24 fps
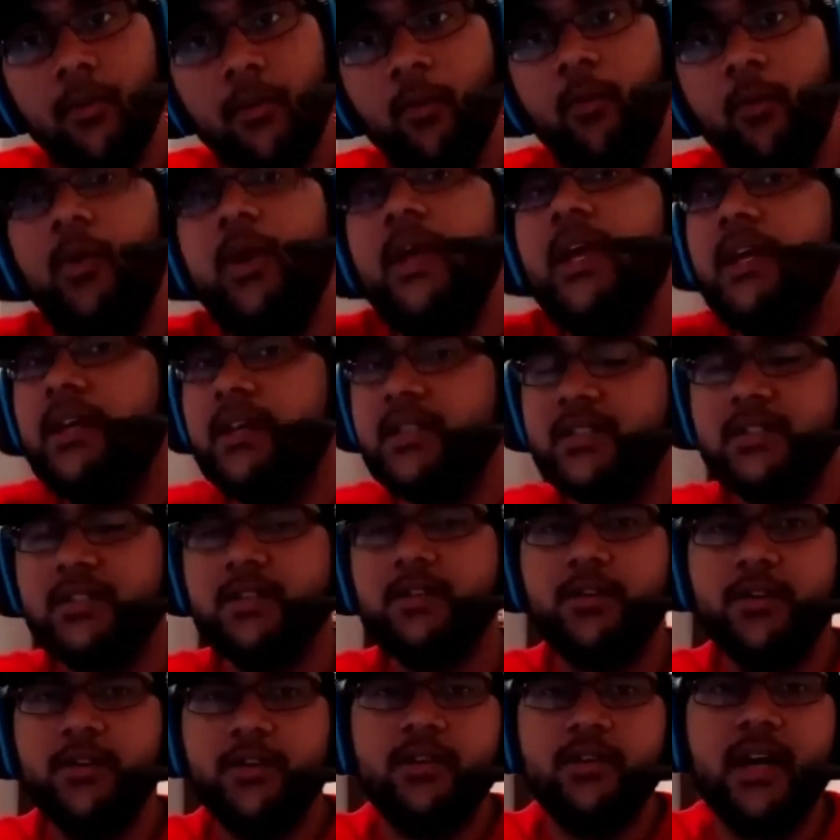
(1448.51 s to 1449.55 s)
we
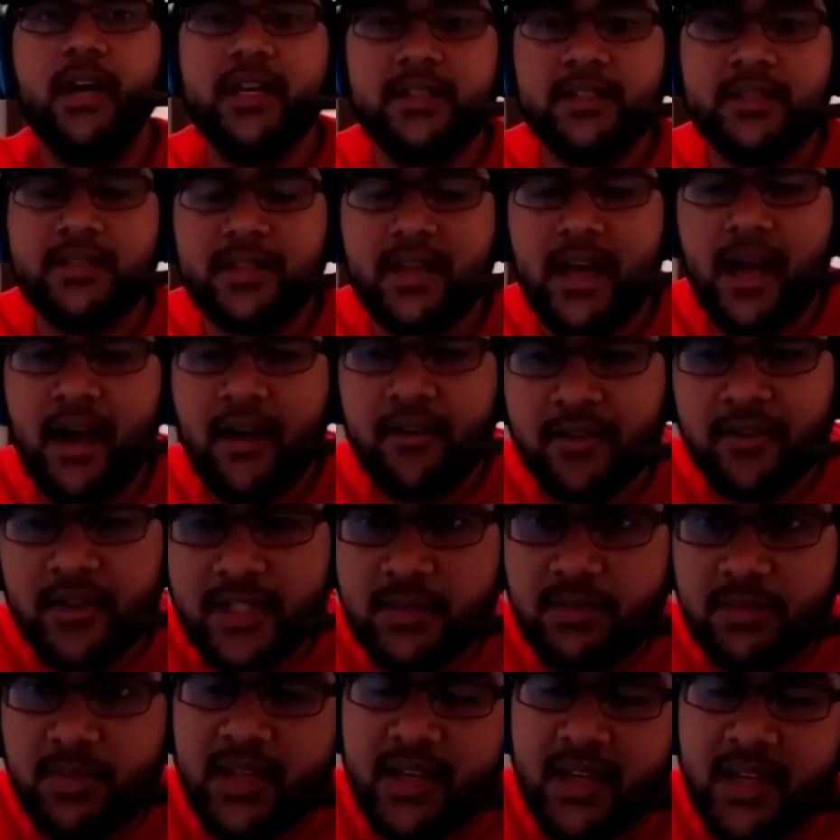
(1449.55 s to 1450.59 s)
consider you guys as
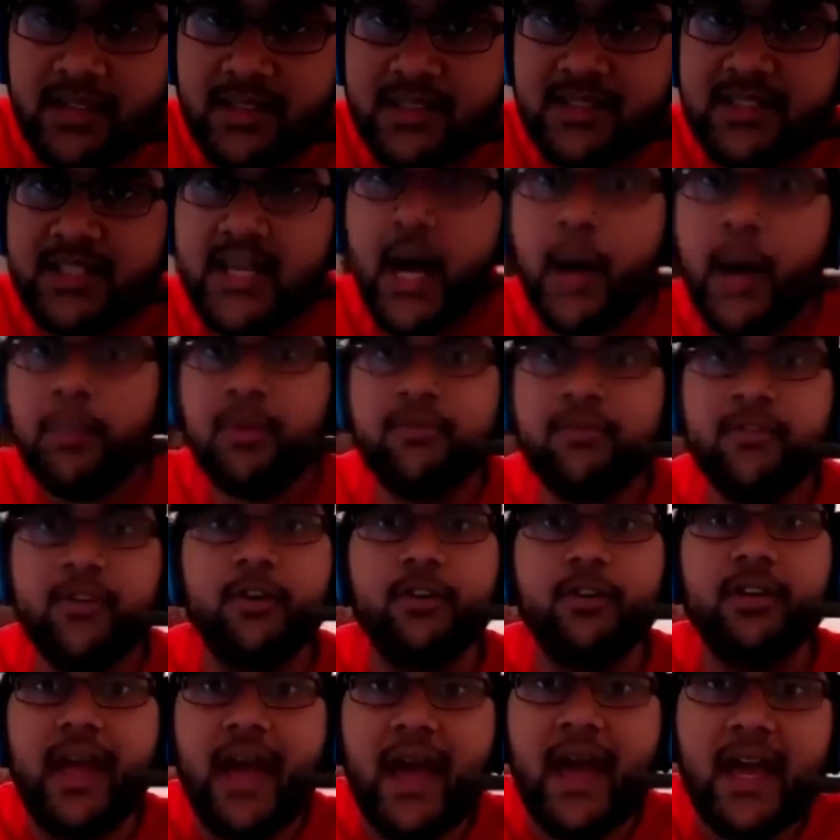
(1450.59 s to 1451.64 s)
athletes playing at the top of your
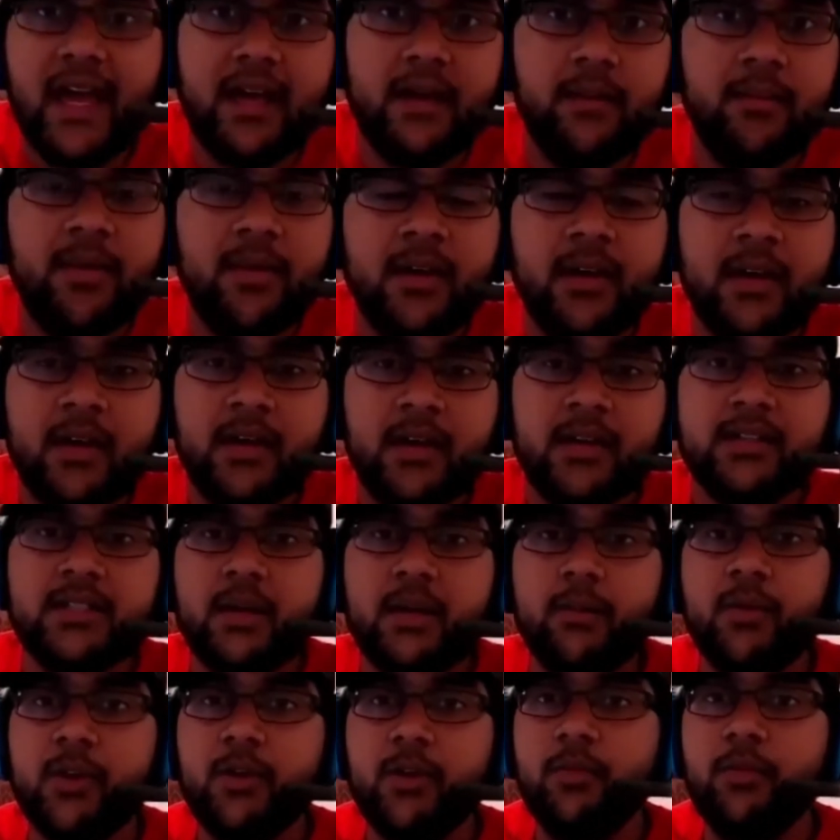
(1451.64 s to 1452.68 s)
game,
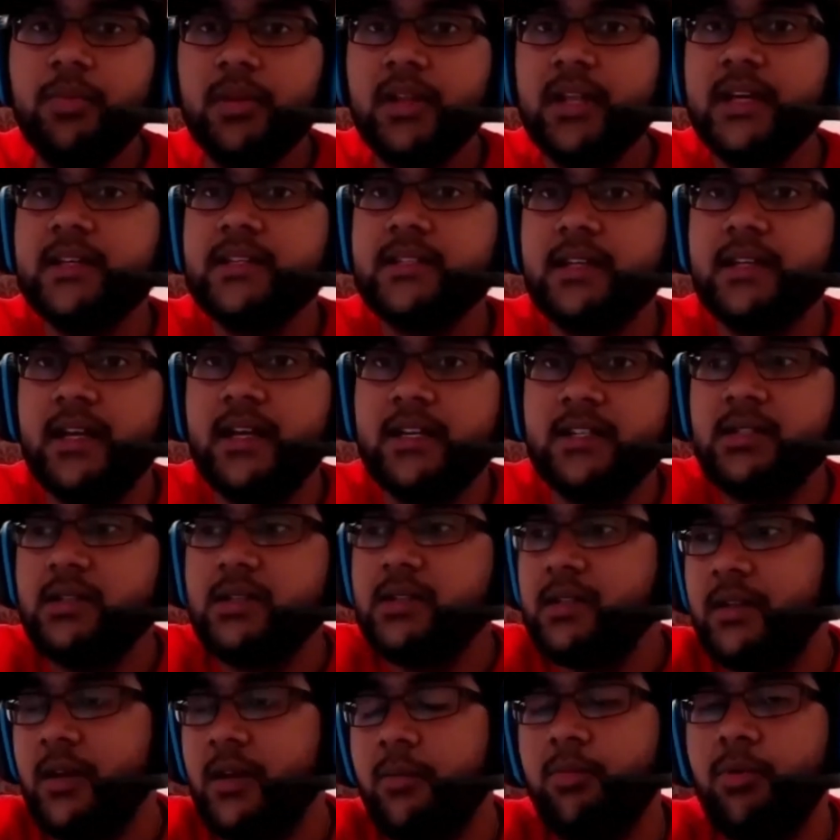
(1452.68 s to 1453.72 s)
someone who plays it as
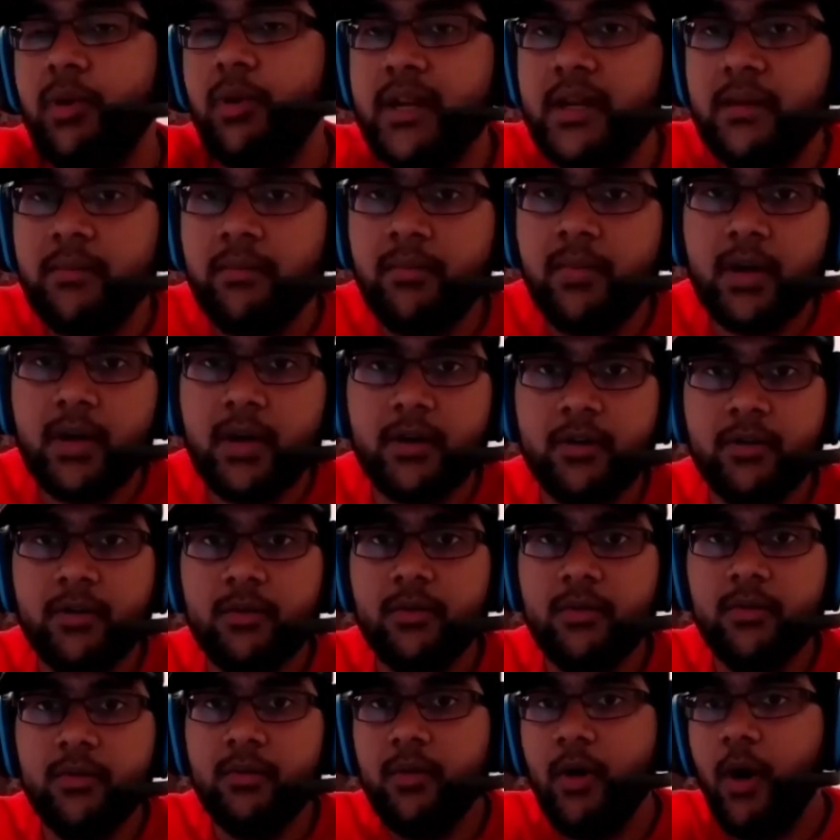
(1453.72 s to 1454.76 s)
their bread and butter,
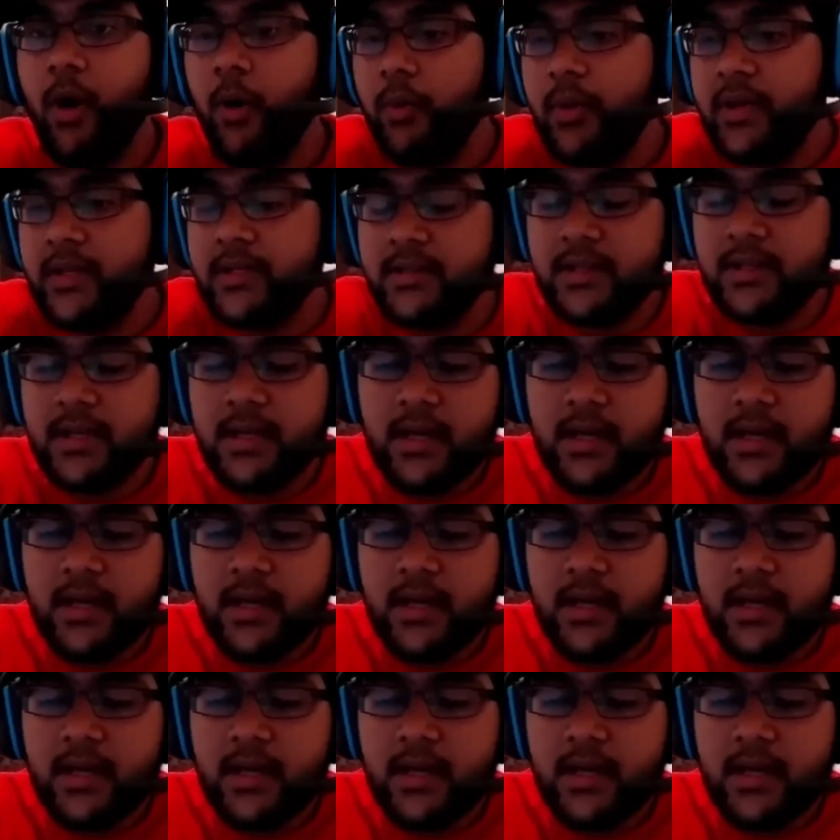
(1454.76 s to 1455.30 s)
who always